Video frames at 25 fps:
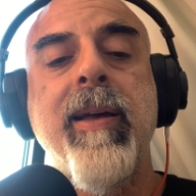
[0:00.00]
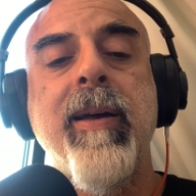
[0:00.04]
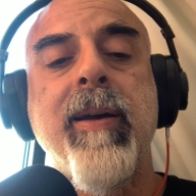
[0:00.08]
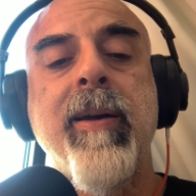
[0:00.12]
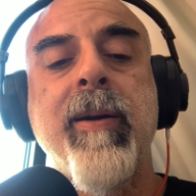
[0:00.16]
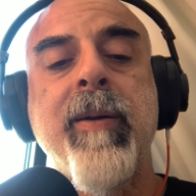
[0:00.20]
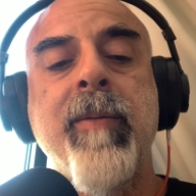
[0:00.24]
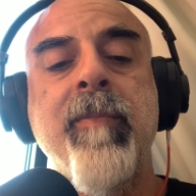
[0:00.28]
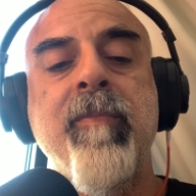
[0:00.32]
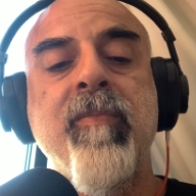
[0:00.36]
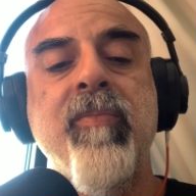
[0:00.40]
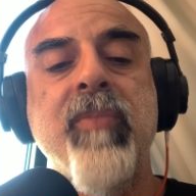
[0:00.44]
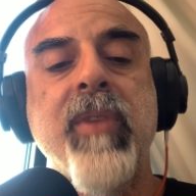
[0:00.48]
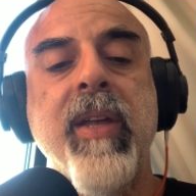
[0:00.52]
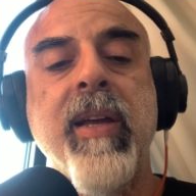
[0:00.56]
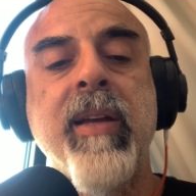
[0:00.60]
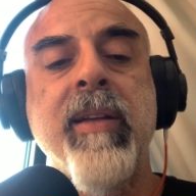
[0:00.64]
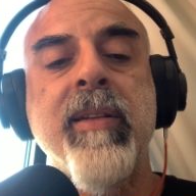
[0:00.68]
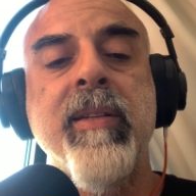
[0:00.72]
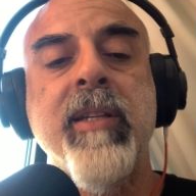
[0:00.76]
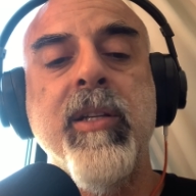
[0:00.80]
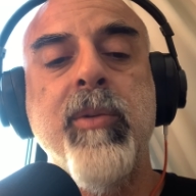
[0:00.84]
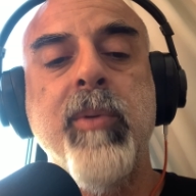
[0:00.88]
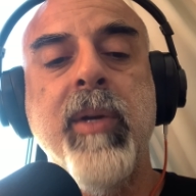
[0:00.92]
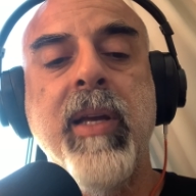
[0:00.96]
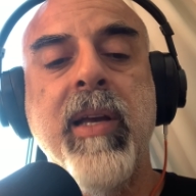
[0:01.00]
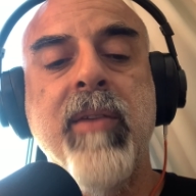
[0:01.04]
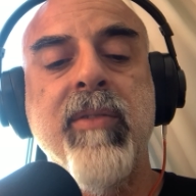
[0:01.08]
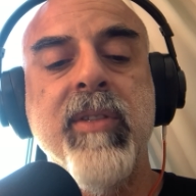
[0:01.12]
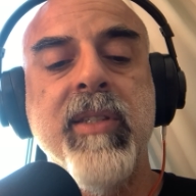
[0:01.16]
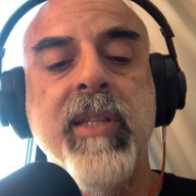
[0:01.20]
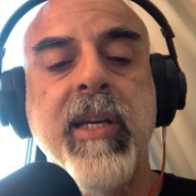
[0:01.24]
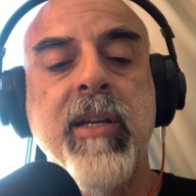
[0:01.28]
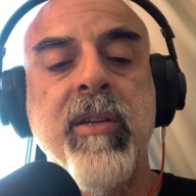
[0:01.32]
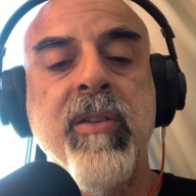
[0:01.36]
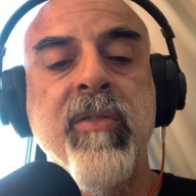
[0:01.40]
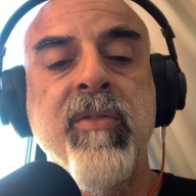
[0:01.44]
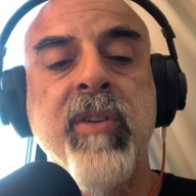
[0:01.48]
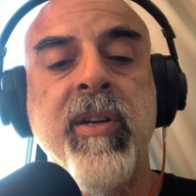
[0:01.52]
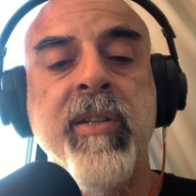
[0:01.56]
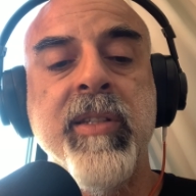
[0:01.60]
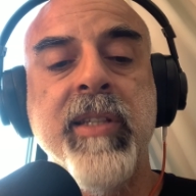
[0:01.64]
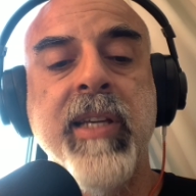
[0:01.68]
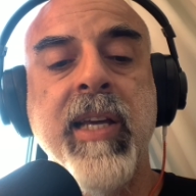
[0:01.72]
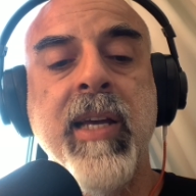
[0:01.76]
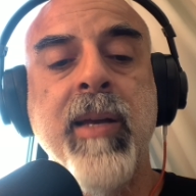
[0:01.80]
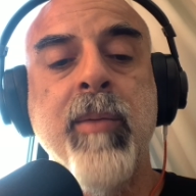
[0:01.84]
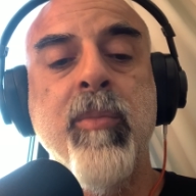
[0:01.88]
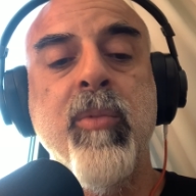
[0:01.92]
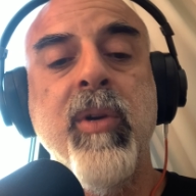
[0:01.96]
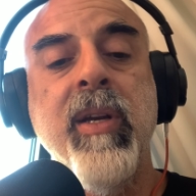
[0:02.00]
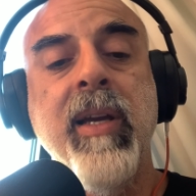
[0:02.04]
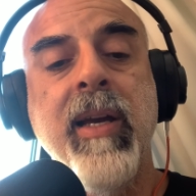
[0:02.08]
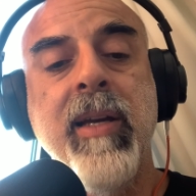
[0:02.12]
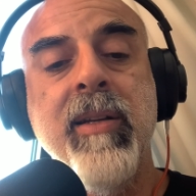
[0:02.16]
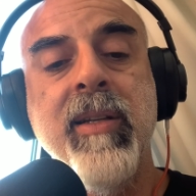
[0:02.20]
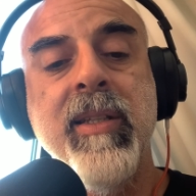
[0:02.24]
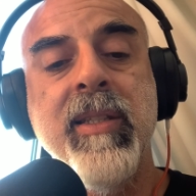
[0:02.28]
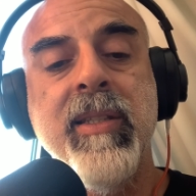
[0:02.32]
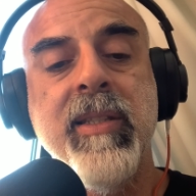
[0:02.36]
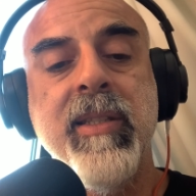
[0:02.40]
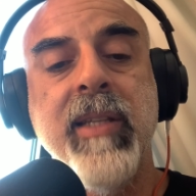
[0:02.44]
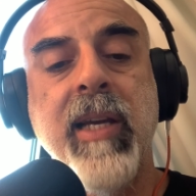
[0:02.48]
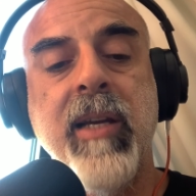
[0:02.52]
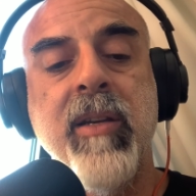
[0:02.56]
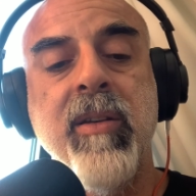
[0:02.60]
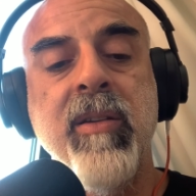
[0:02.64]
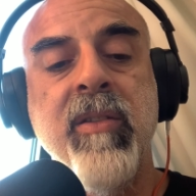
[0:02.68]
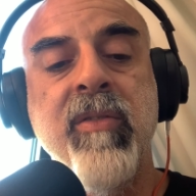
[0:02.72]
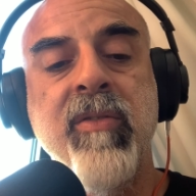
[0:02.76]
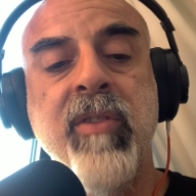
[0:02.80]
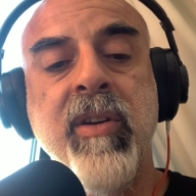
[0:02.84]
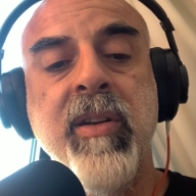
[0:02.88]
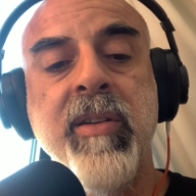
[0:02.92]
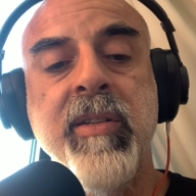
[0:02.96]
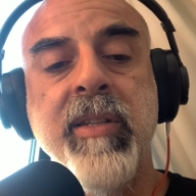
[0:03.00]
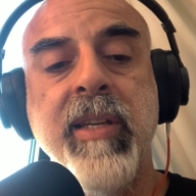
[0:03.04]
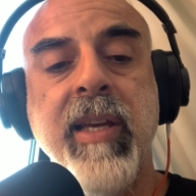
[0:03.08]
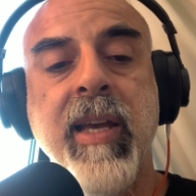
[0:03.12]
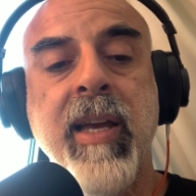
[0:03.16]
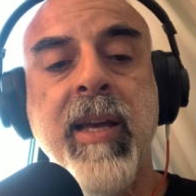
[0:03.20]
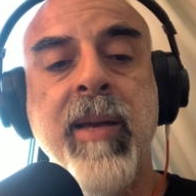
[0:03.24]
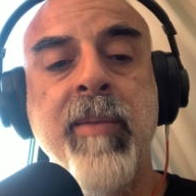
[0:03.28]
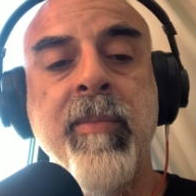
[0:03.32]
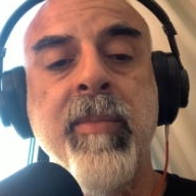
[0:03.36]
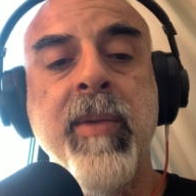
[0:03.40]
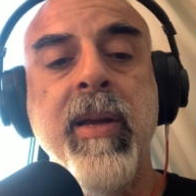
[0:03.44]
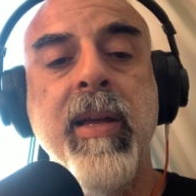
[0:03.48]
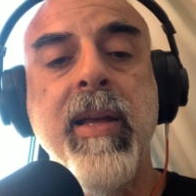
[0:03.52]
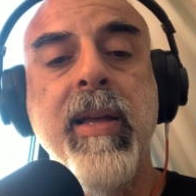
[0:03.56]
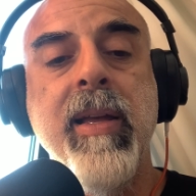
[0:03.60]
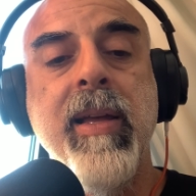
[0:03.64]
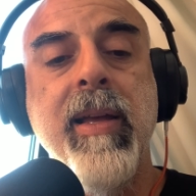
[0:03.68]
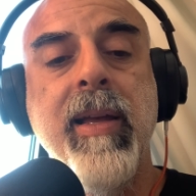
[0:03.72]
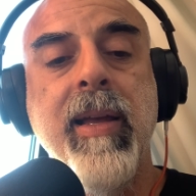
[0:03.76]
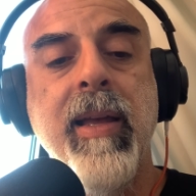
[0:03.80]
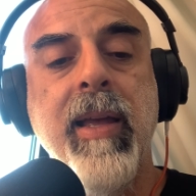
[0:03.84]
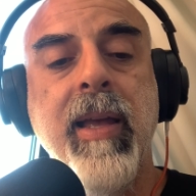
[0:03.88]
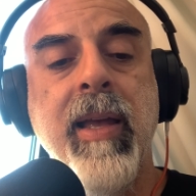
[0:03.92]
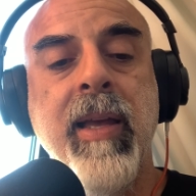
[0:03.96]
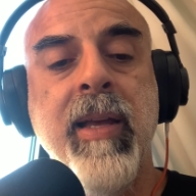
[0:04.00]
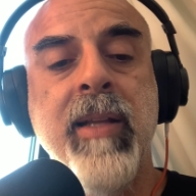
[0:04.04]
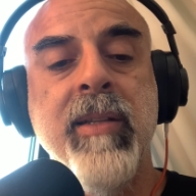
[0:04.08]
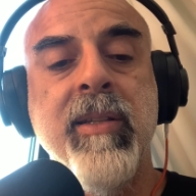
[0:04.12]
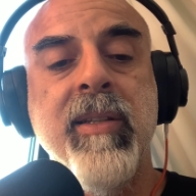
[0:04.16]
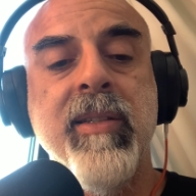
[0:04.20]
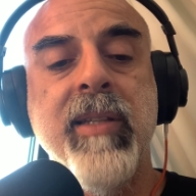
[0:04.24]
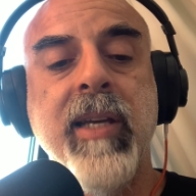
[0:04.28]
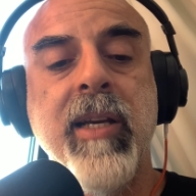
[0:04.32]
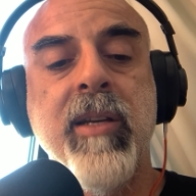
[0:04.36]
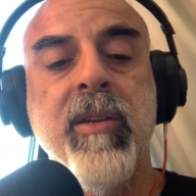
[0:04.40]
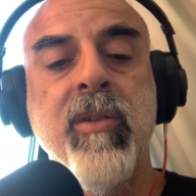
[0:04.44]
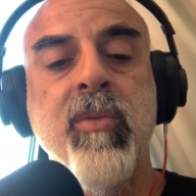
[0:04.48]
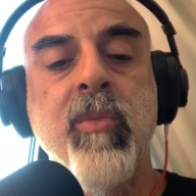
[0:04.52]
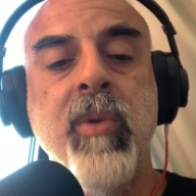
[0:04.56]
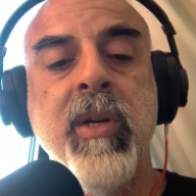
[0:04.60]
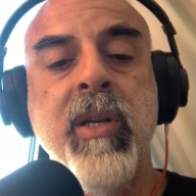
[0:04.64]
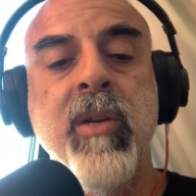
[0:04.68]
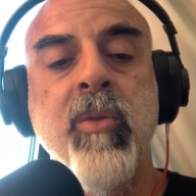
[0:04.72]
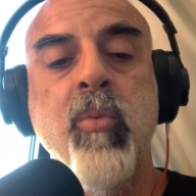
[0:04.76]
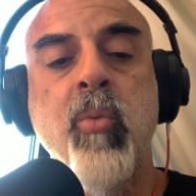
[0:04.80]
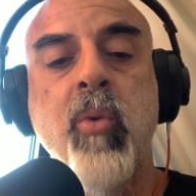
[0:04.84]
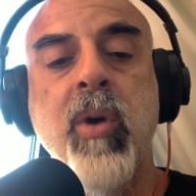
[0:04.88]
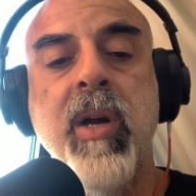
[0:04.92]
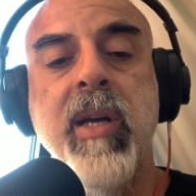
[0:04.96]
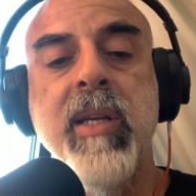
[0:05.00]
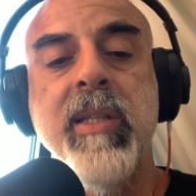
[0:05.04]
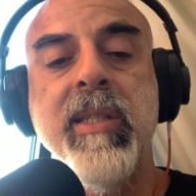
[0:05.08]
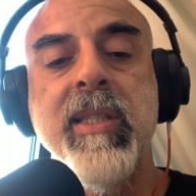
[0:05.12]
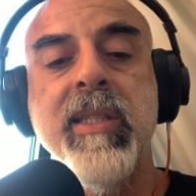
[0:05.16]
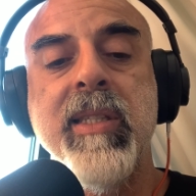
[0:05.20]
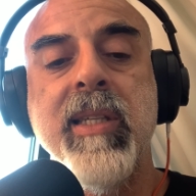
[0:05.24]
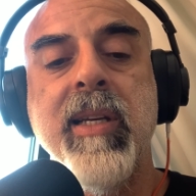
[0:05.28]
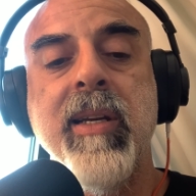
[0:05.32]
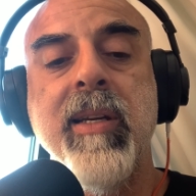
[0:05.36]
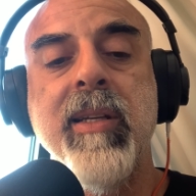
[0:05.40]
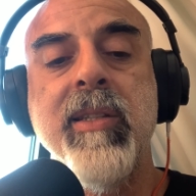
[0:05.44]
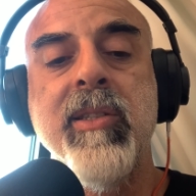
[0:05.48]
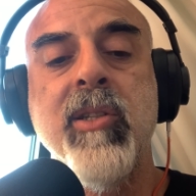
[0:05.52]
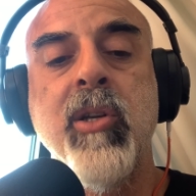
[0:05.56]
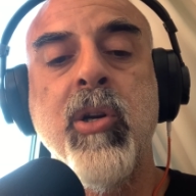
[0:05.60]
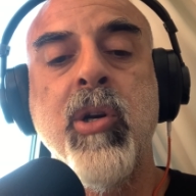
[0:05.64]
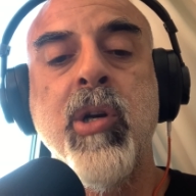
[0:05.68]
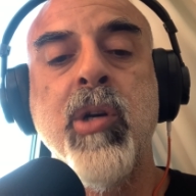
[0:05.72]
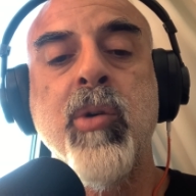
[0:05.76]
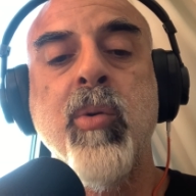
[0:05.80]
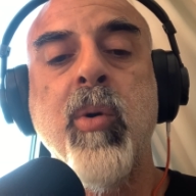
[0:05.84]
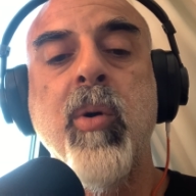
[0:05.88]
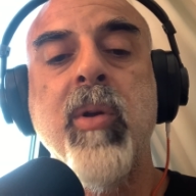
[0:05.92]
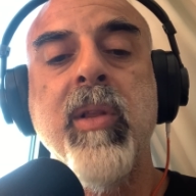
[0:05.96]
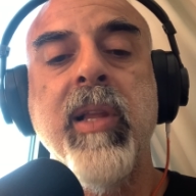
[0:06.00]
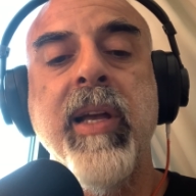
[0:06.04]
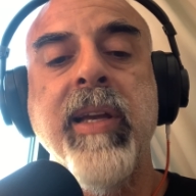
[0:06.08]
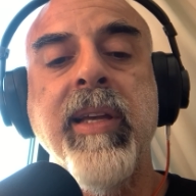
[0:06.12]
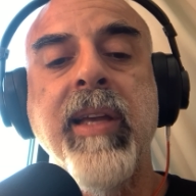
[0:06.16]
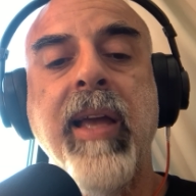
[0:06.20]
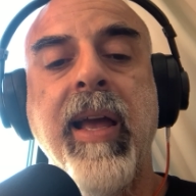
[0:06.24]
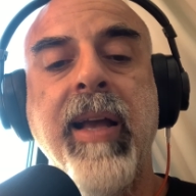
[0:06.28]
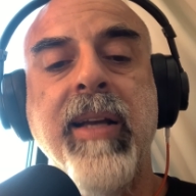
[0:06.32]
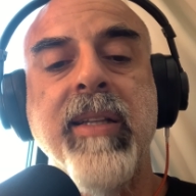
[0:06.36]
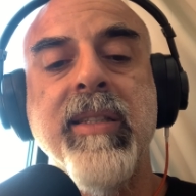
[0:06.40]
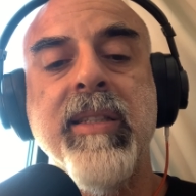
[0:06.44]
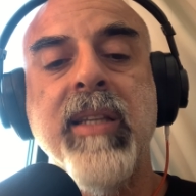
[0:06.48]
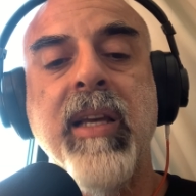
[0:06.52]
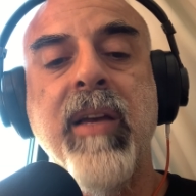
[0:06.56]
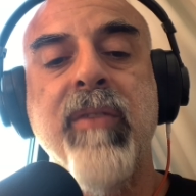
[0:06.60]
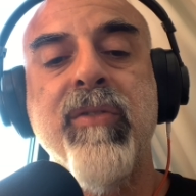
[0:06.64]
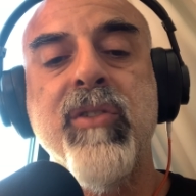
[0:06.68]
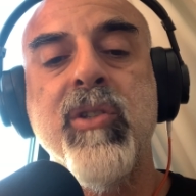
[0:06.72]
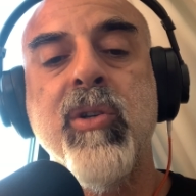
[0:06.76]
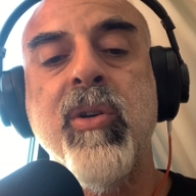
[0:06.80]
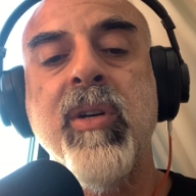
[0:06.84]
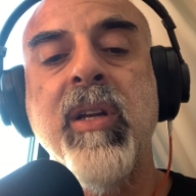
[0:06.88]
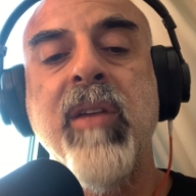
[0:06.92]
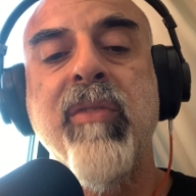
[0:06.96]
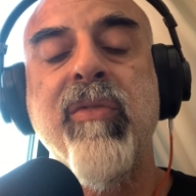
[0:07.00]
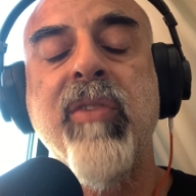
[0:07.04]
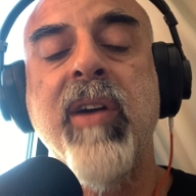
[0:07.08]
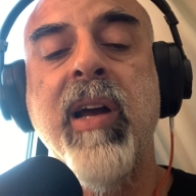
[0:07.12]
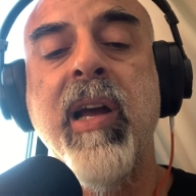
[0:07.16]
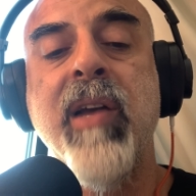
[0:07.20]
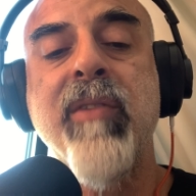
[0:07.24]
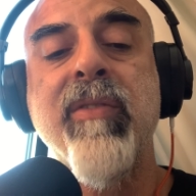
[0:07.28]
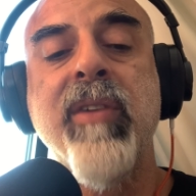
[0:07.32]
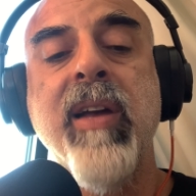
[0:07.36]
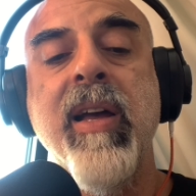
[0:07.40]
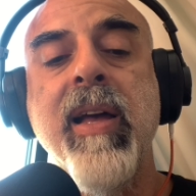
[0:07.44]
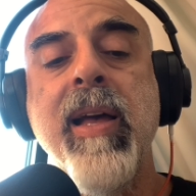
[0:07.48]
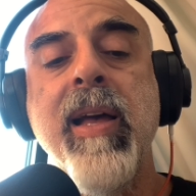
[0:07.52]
And did we have a second voncam? We had a second voncam, and the second one was the Rolei XF35,